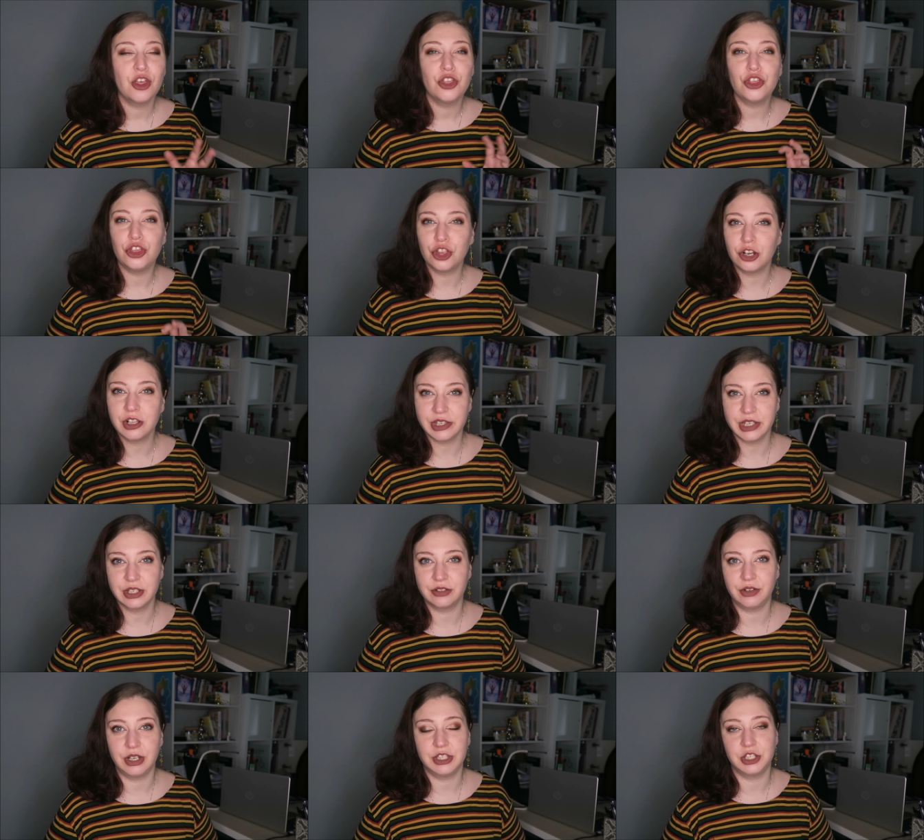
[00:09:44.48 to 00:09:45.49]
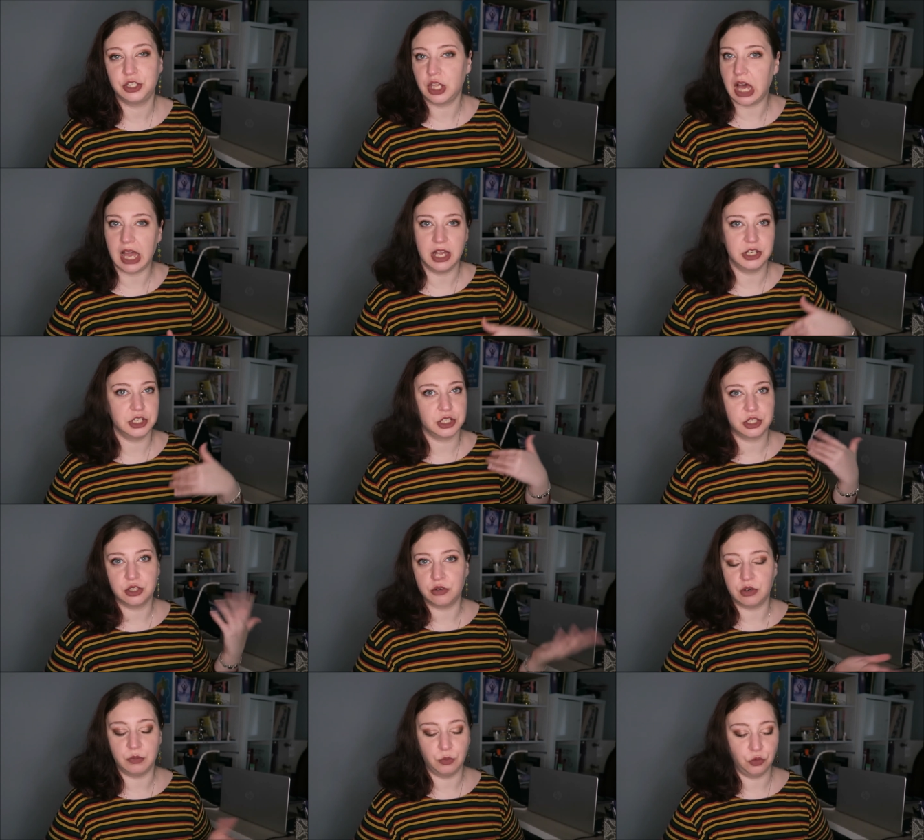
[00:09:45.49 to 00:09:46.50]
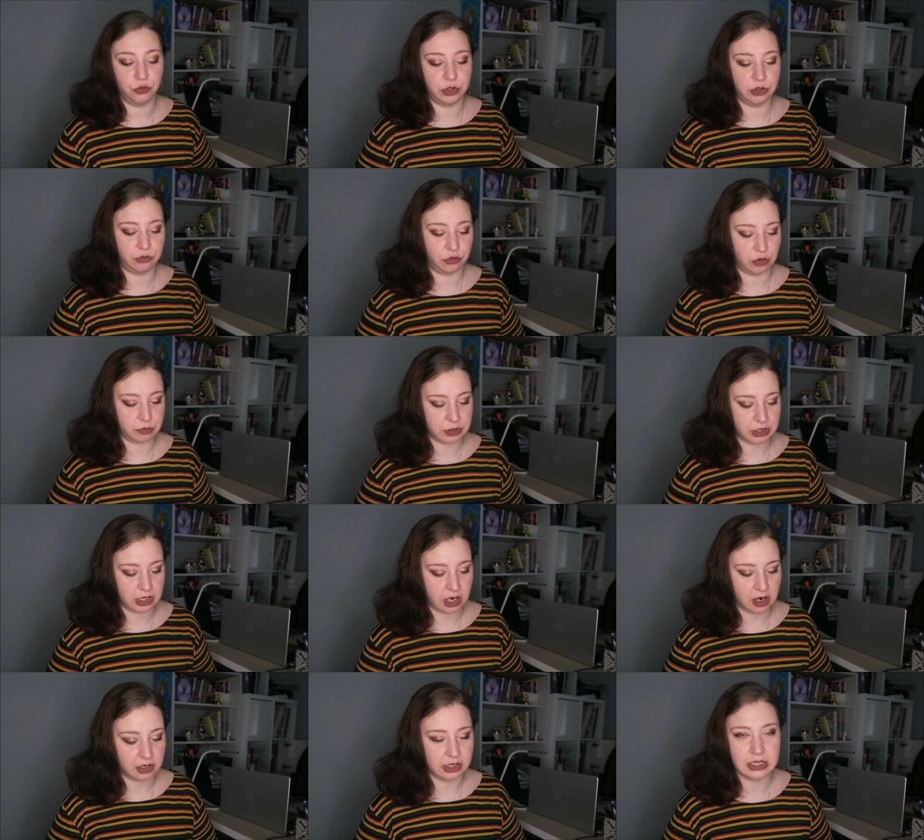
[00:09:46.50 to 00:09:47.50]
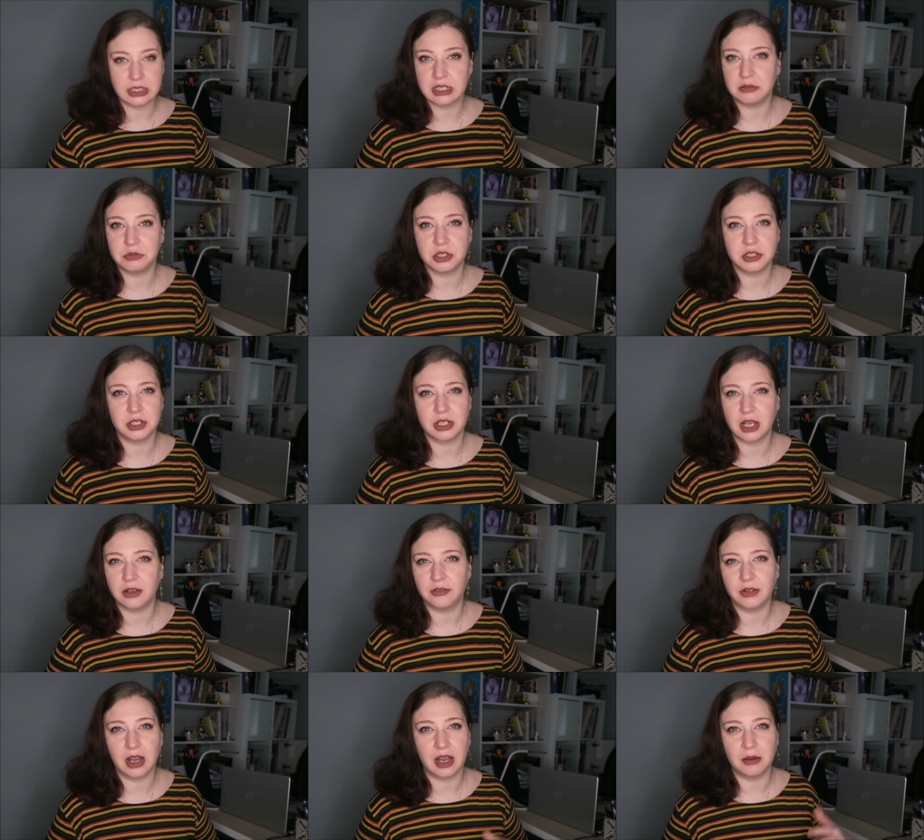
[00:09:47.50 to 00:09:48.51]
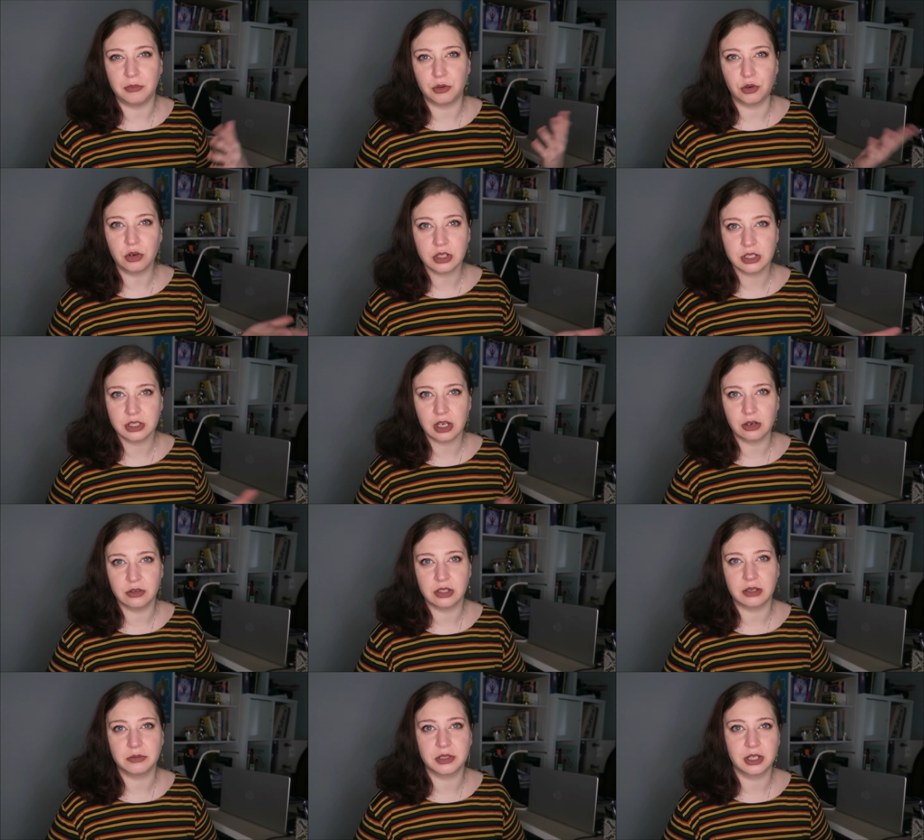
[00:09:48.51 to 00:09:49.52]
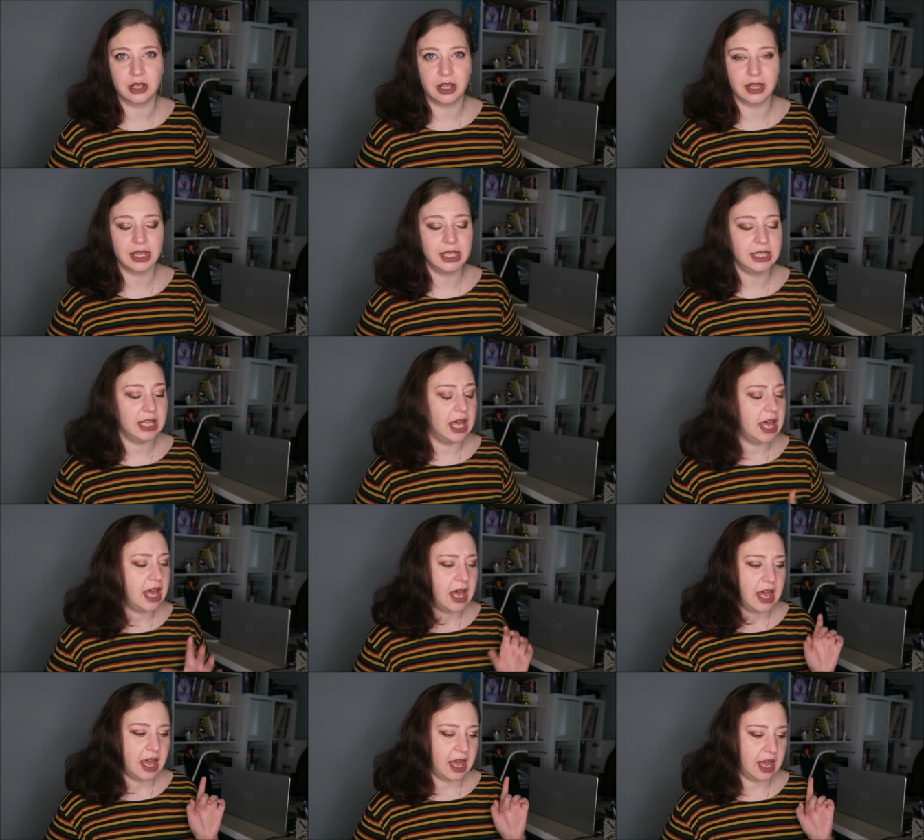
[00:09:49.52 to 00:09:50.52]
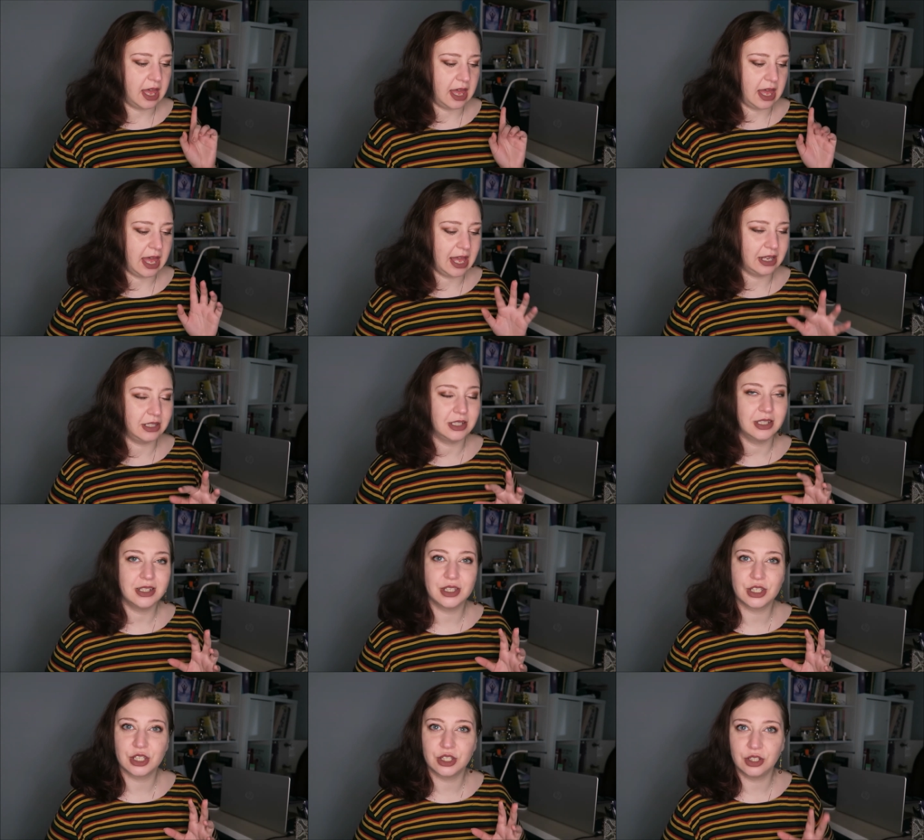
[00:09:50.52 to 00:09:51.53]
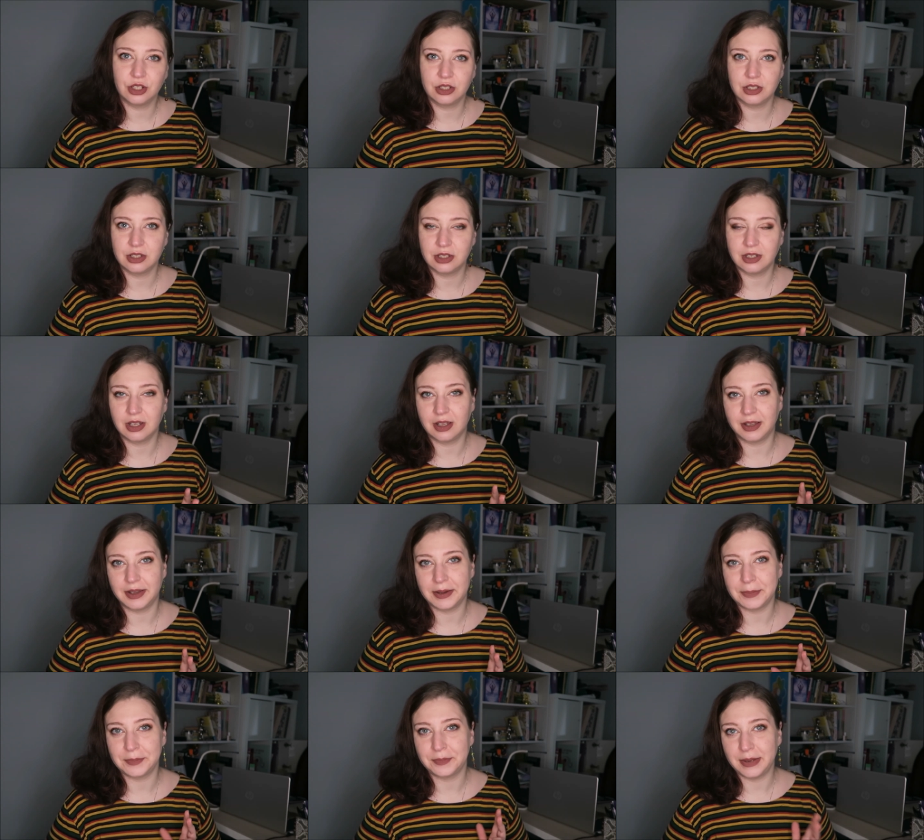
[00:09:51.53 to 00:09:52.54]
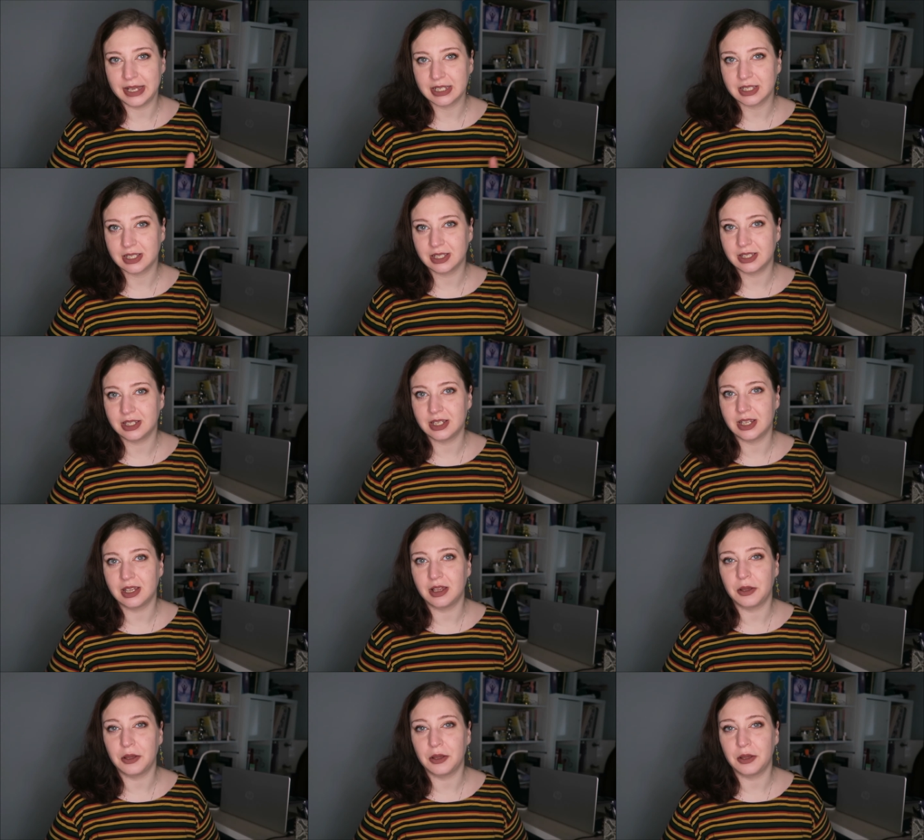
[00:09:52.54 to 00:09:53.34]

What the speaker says: not that great, that I just removed it from the card. It's something that I'm a rock star or something like that, and it's not best